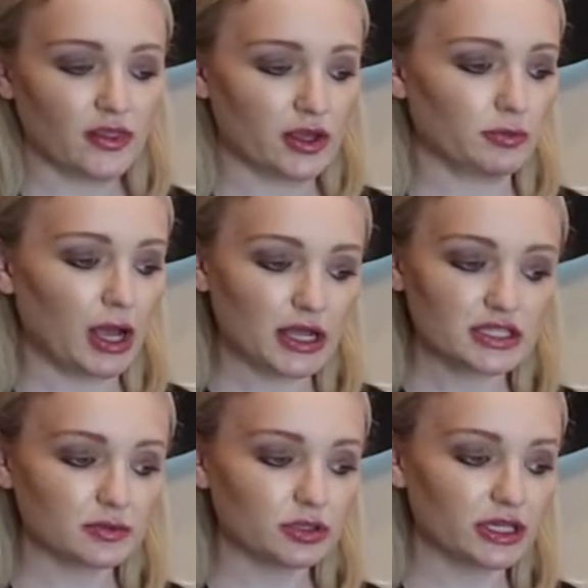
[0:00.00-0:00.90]
and then
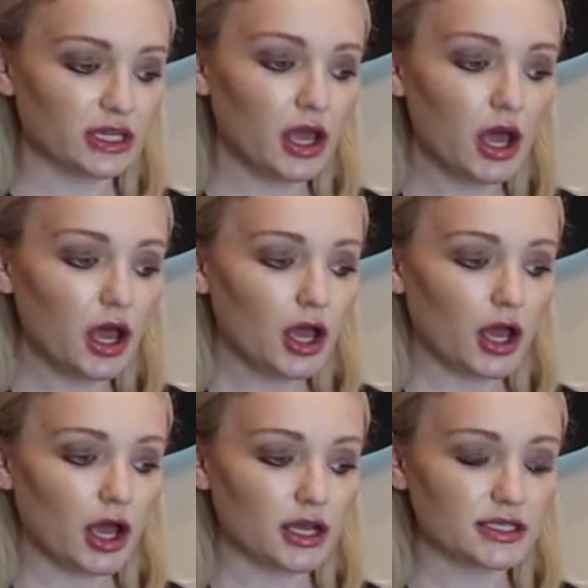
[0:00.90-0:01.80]
possibly
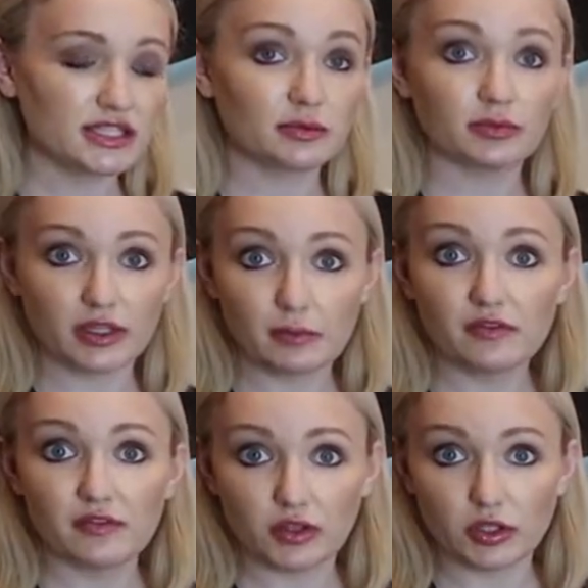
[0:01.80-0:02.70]
some lip
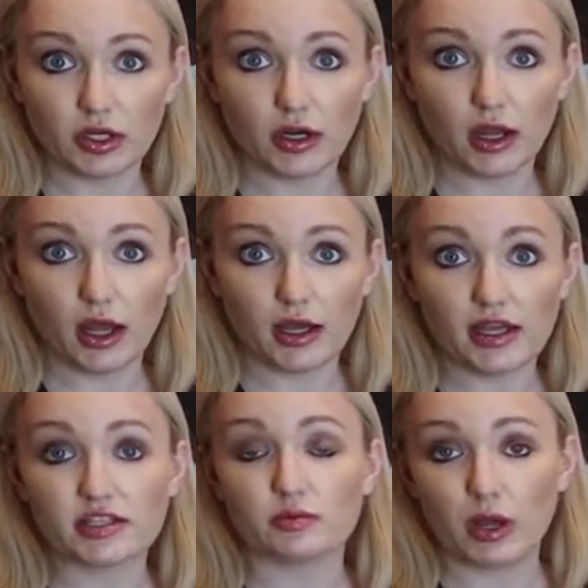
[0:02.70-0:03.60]
filler
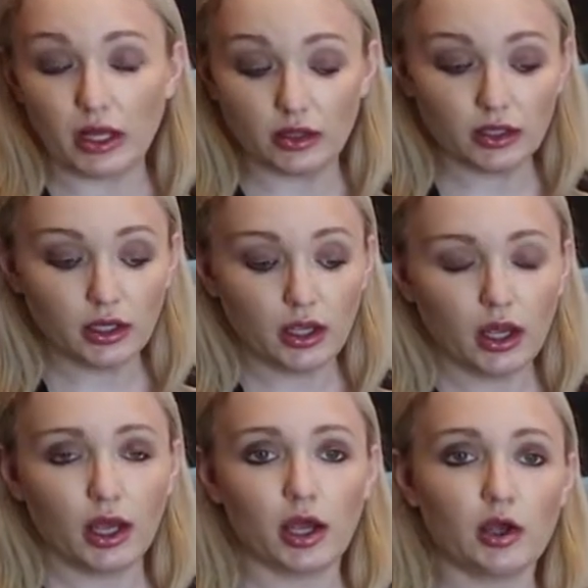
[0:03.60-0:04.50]
as well.
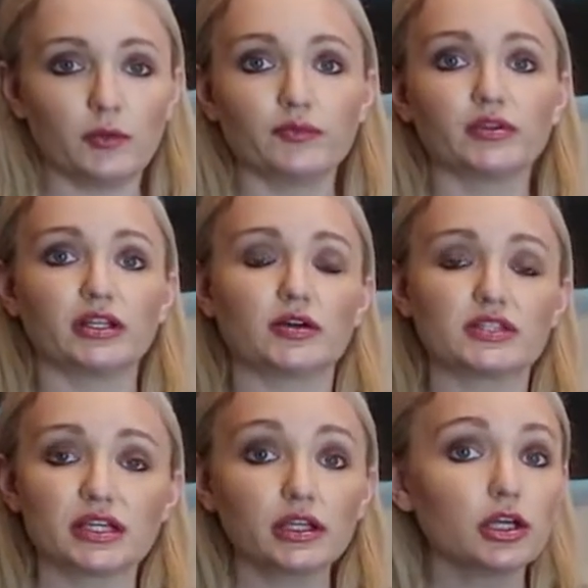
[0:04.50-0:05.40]
Now,
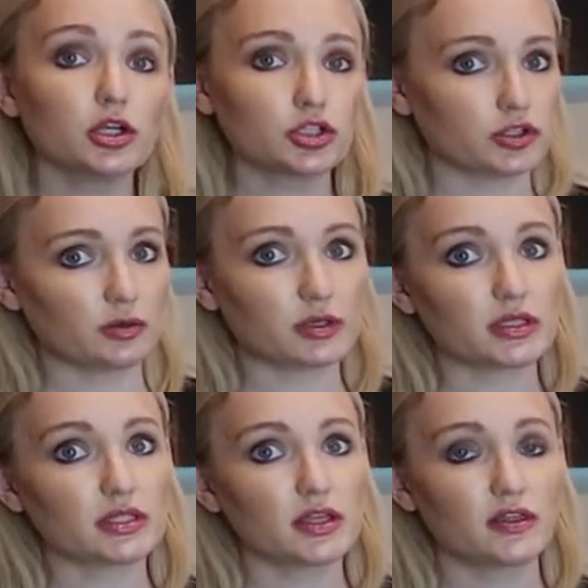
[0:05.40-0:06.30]
skincare
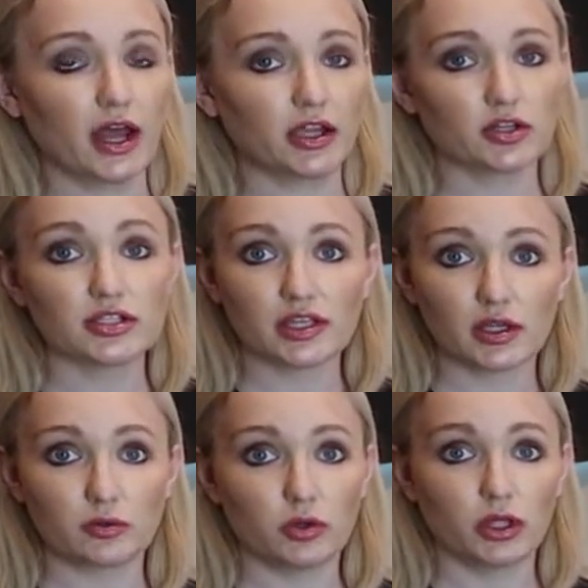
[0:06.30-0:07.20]
treatments that your
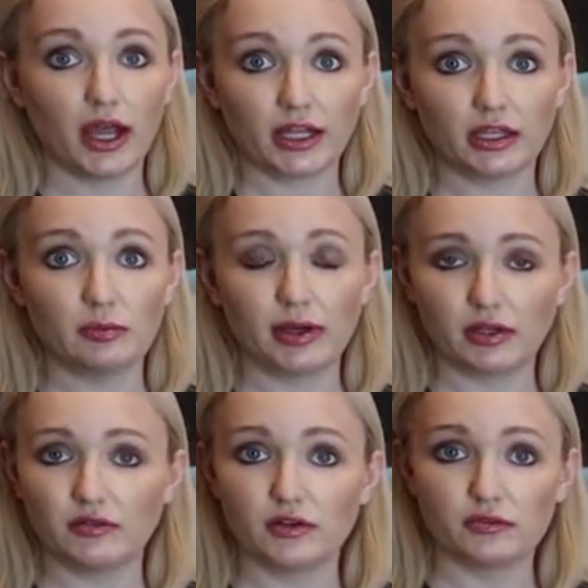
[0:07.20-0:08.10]
skin will highly
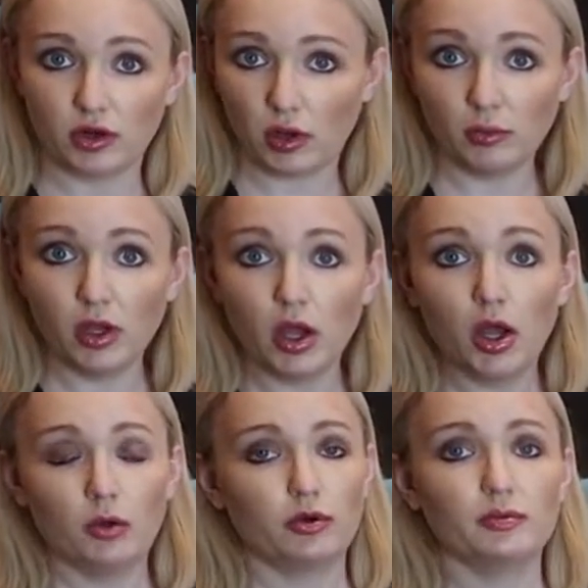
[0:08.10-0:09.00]
benefit from
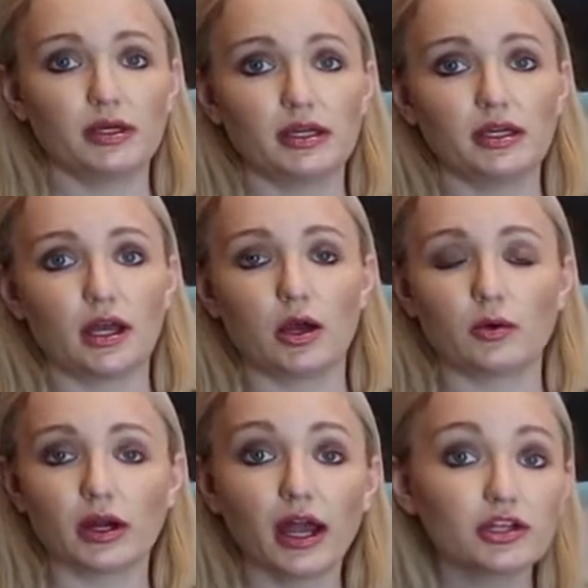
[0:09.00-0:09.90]
would be
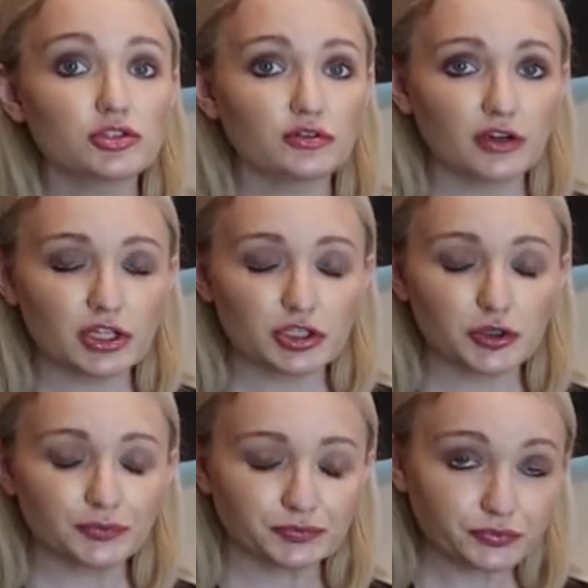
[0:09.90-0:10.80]
our Hydrofacial,